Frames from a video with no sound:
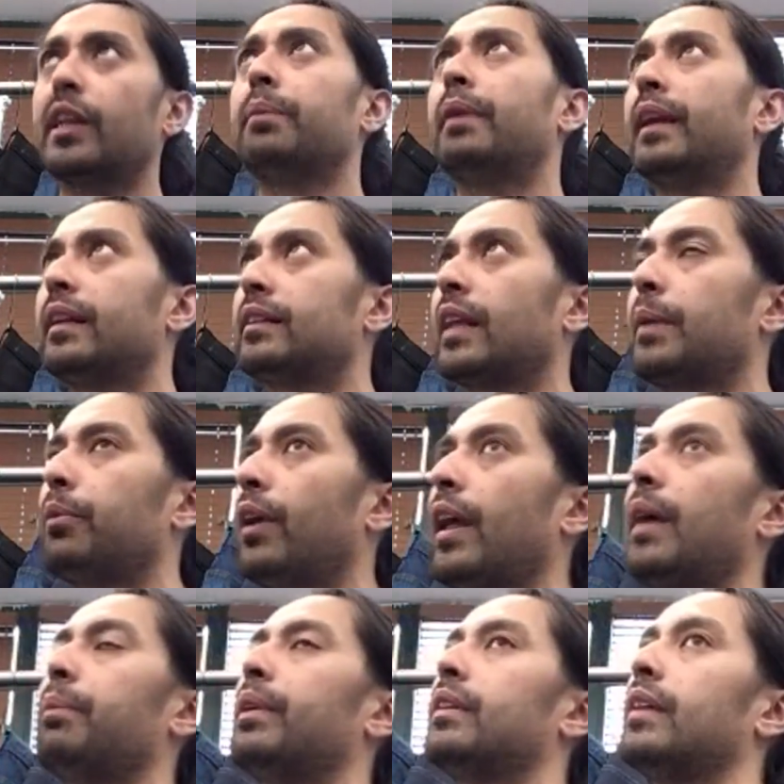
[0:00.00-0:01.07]
Monday's Labor
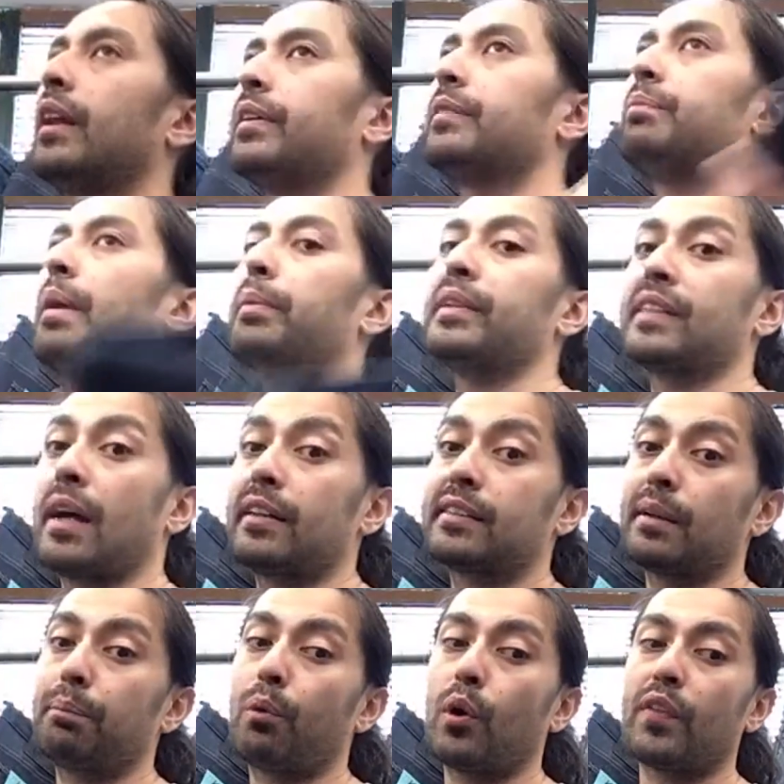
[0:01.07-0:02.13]
Day, but anyways, maybe at
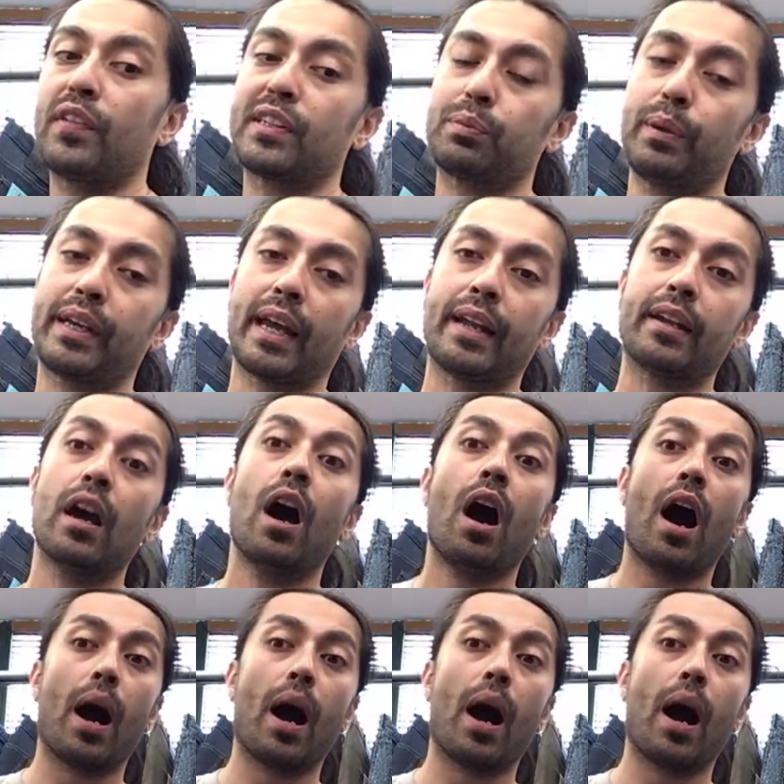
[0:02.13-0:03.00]
some point this weekend,